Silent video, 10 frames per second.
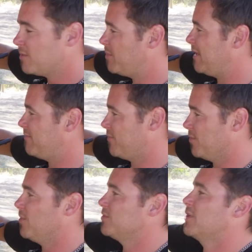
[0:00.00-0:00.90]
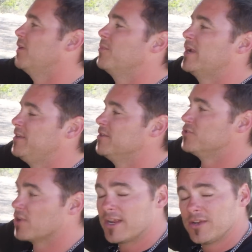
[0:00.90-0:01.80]
but for also when you're
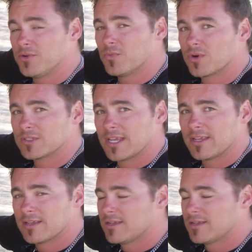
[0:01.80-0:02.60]
draining your water tank.